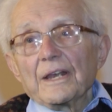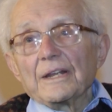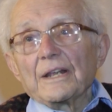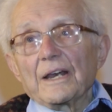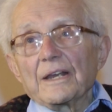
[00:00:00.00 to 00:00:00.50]

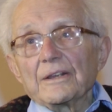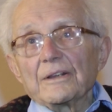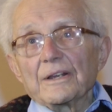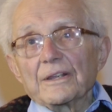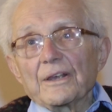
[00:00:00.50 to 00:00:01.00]
and
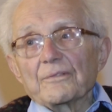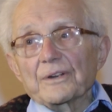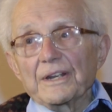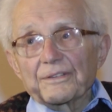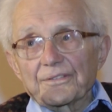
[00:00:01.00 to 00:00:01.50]
I
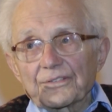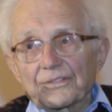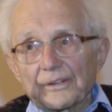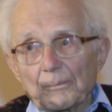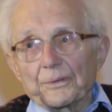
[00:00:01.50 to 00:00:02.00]
have great
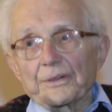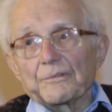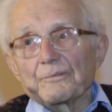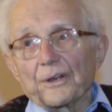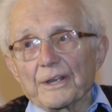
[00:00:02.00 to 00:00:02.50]

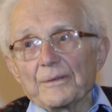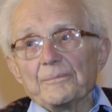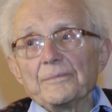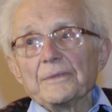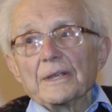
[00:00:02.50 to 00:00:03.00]
sympathy for
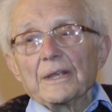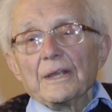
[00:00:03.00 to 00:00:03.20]
him.